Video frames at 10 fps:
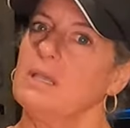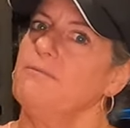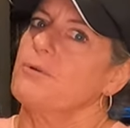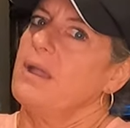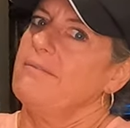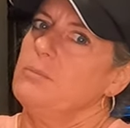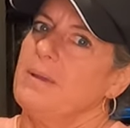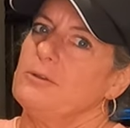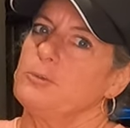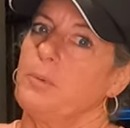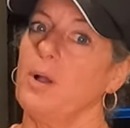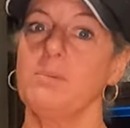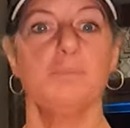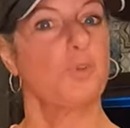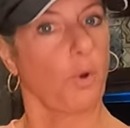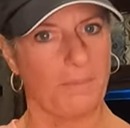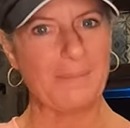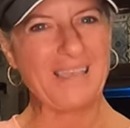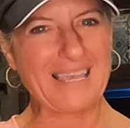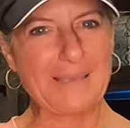if you're having mouse problems or
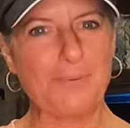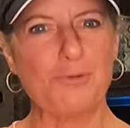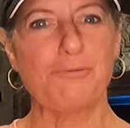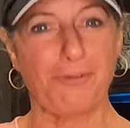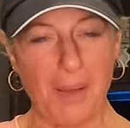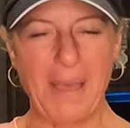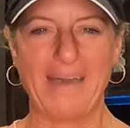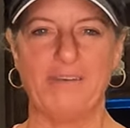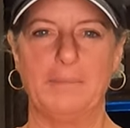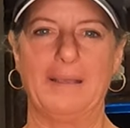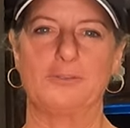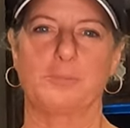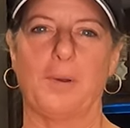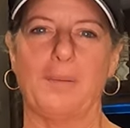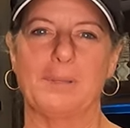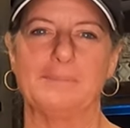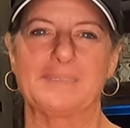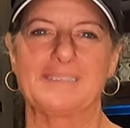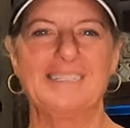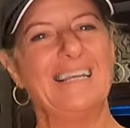maybe keep you from having mouse
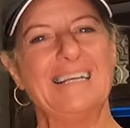problems.